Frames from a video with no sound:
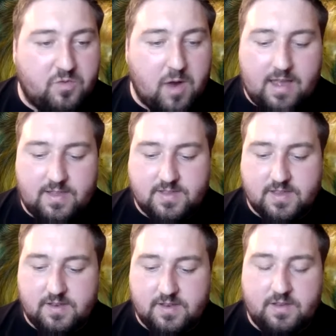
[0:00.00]
friends
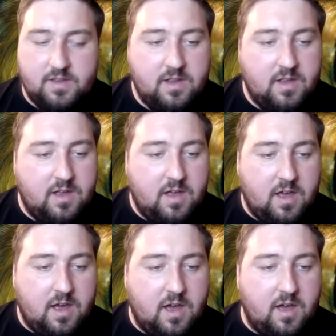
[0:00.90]
and
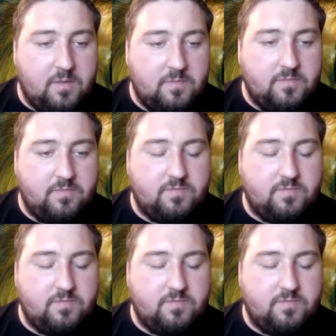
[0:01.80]
um,